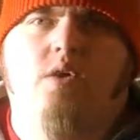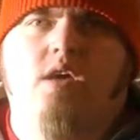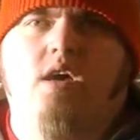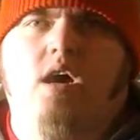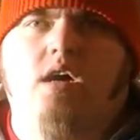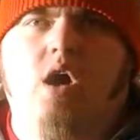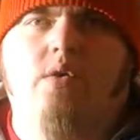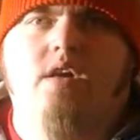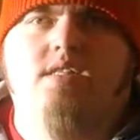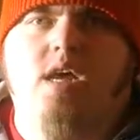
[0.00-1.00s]
We
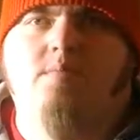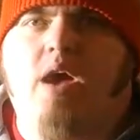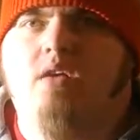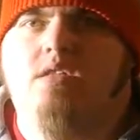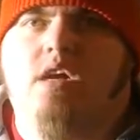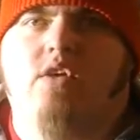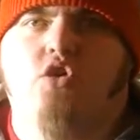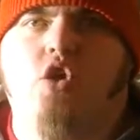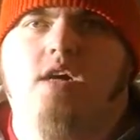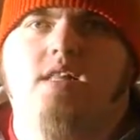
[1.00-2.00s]
got rid of 10 pounds out of our
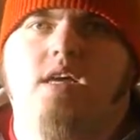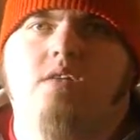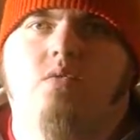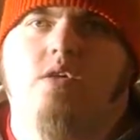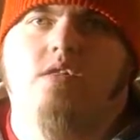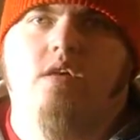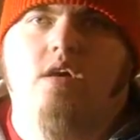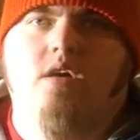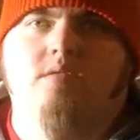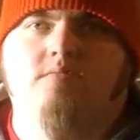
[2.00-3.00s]
trunk lid with
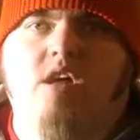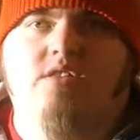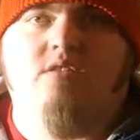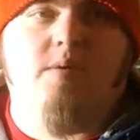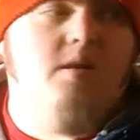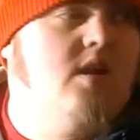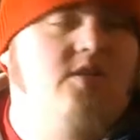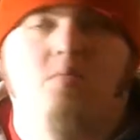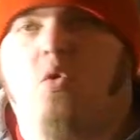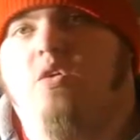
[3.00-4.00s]

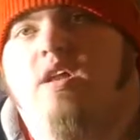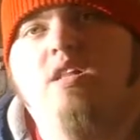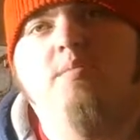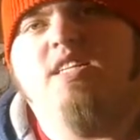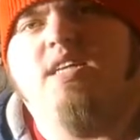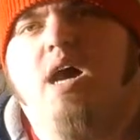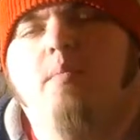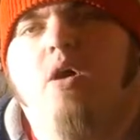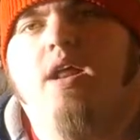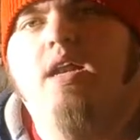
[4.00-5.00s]
nothing more than a little bit of
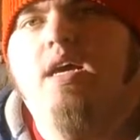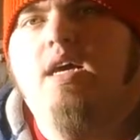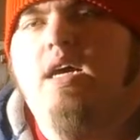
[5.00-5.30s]
time on it.